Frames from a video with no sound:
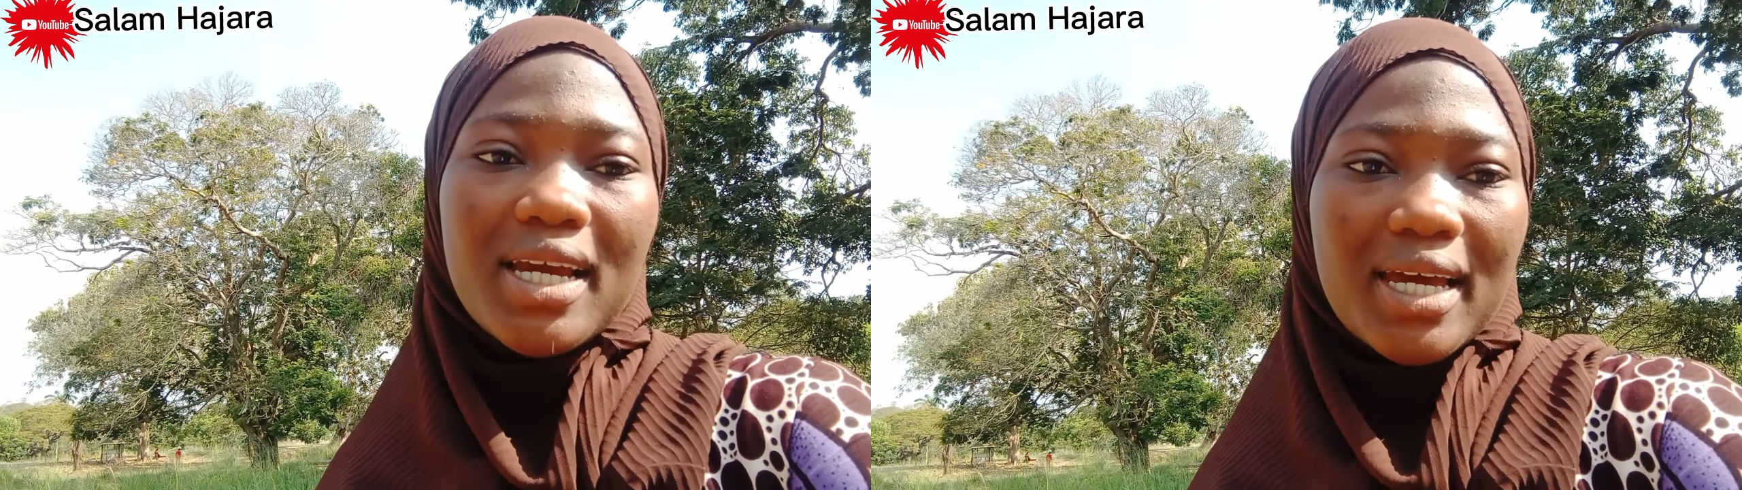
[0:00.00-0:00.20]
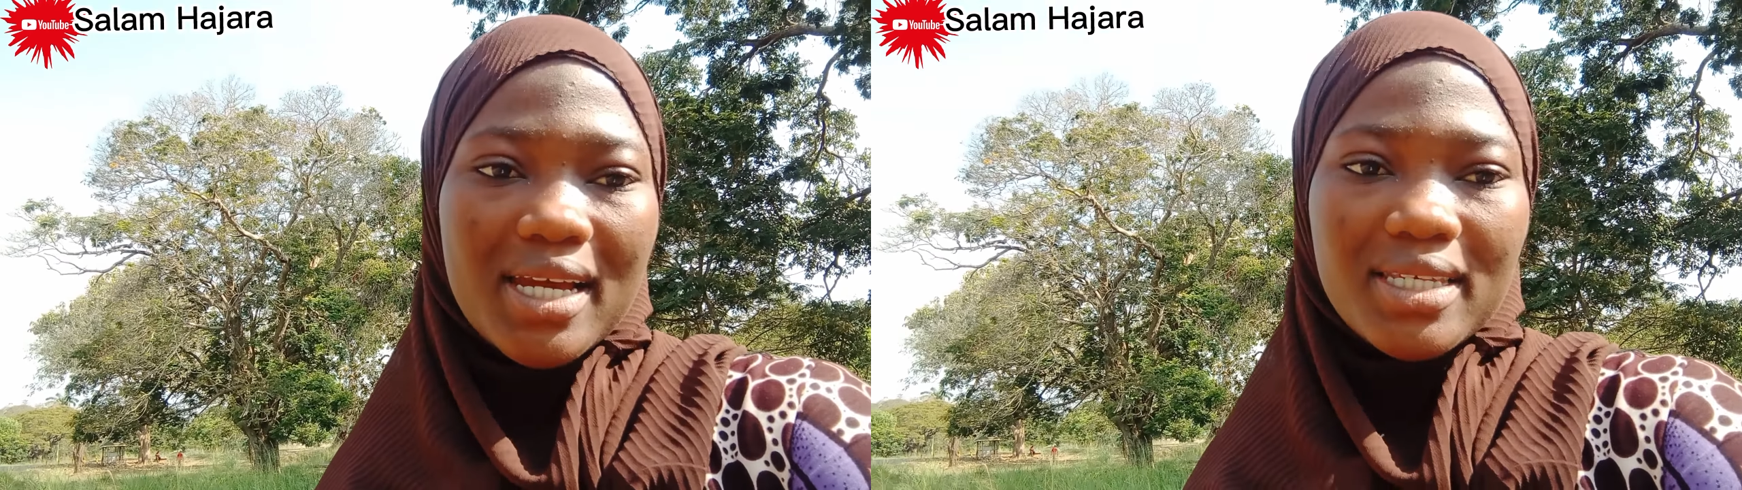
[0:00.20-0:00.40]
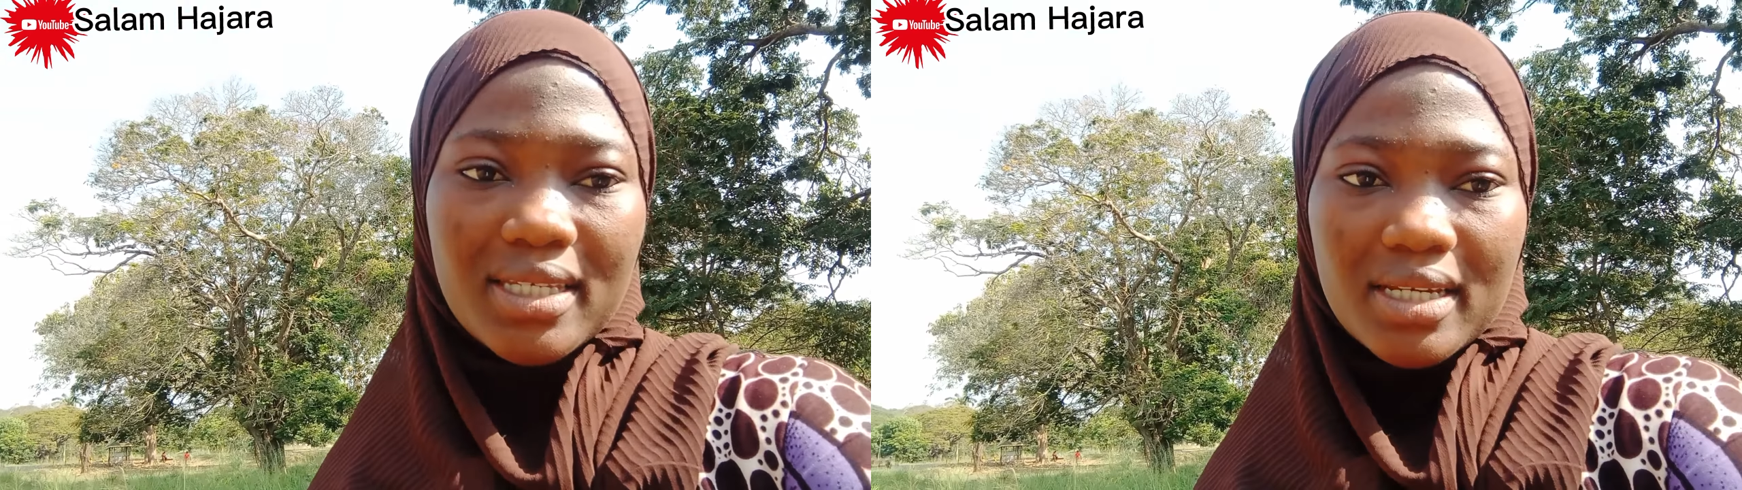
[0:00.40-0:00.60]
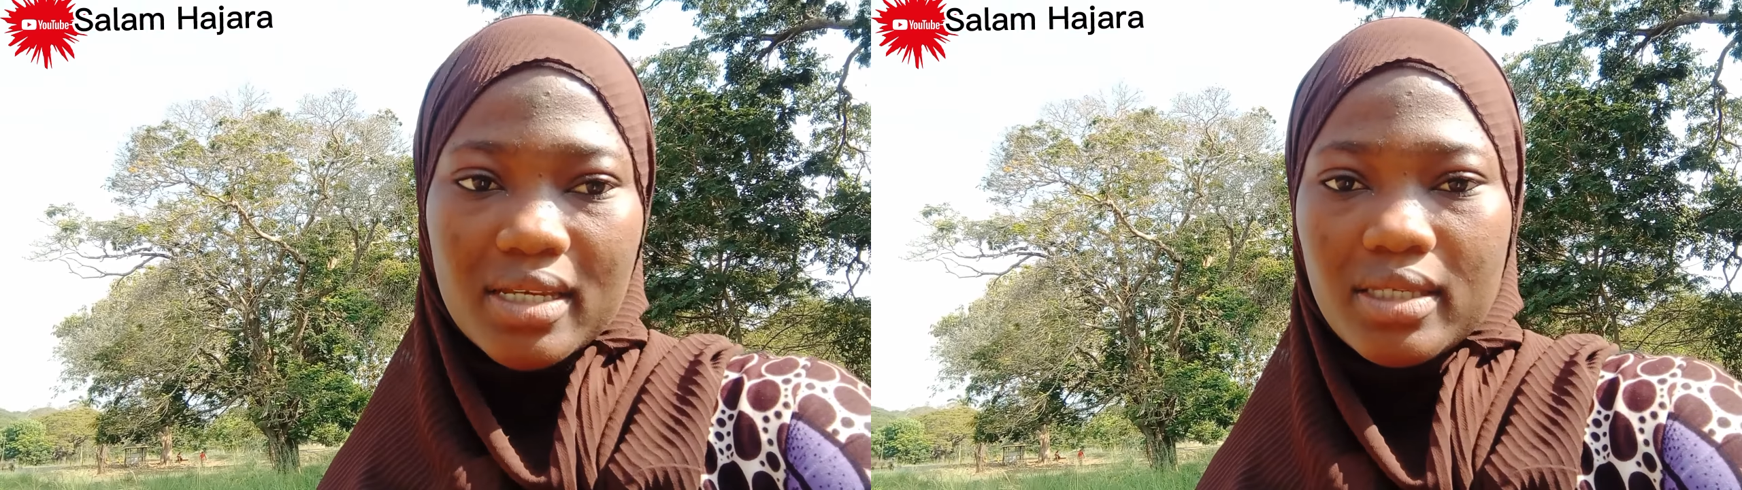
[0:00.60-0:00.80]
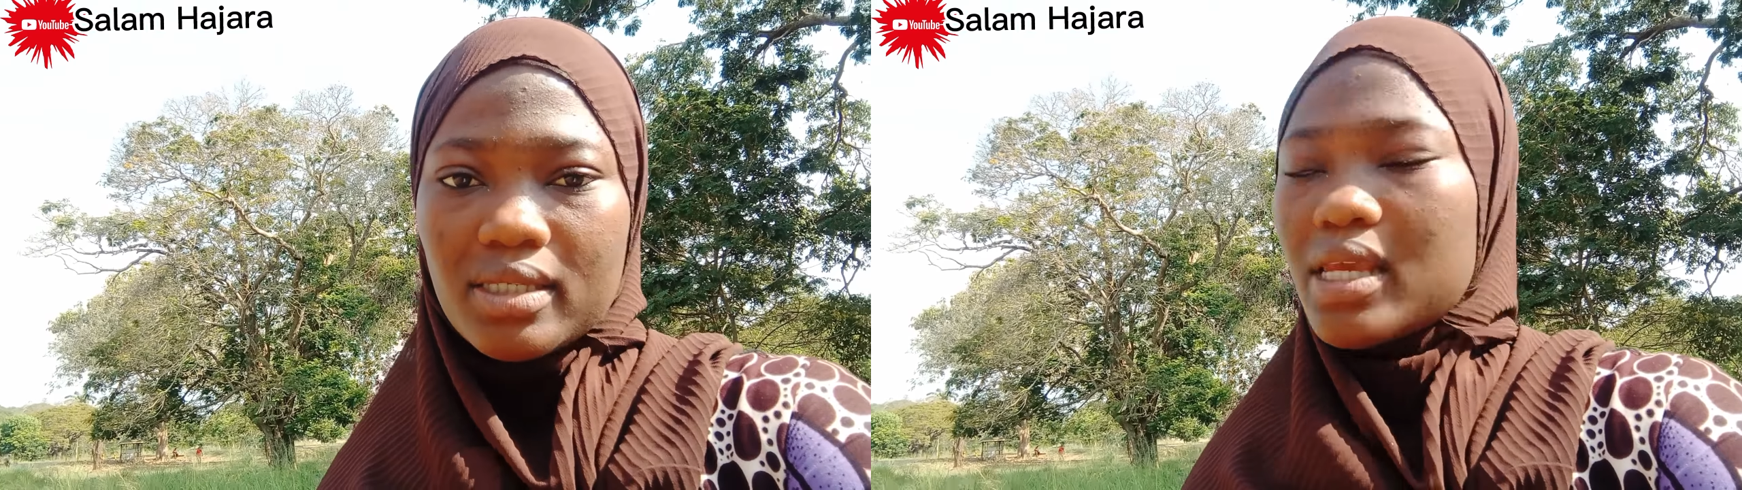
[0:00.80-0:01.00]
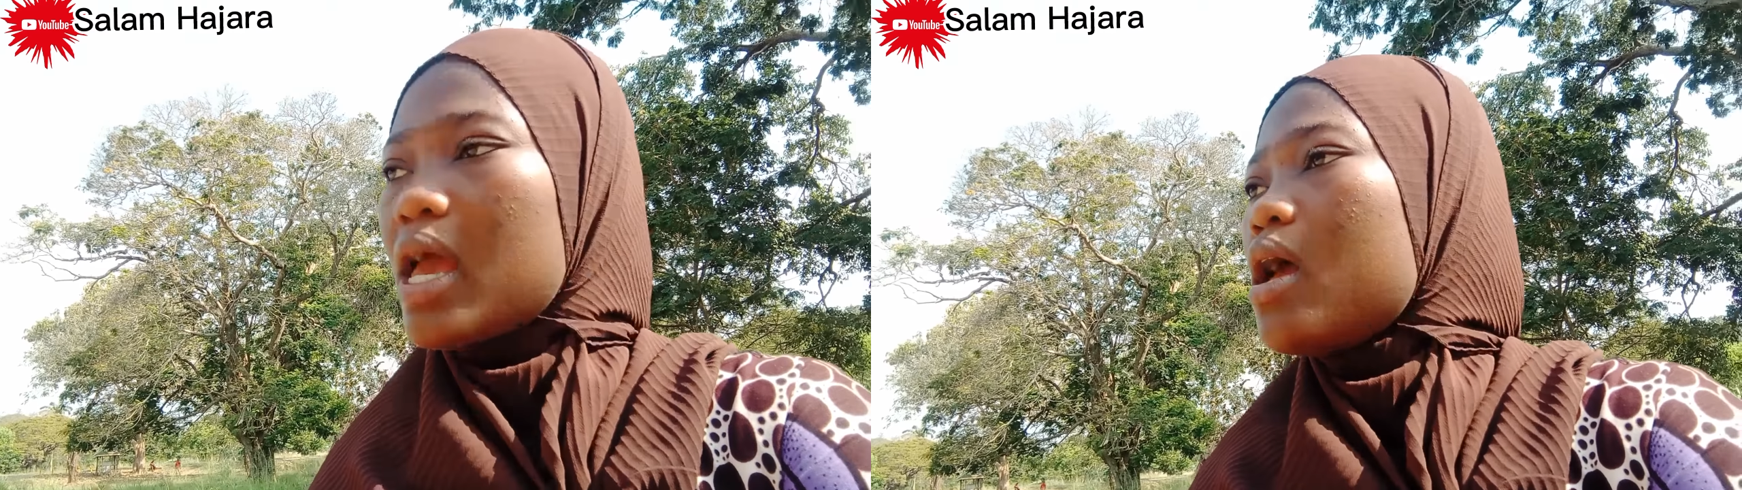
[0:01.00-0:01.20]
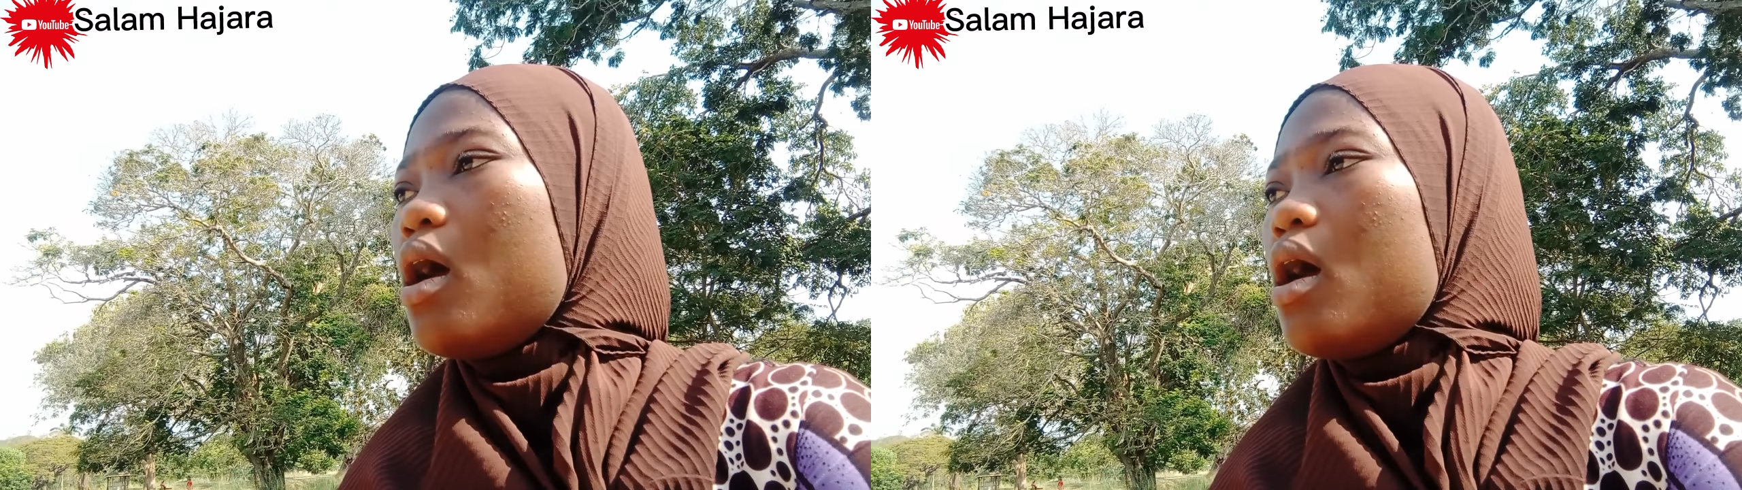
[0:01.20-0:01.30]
Ghana cedis.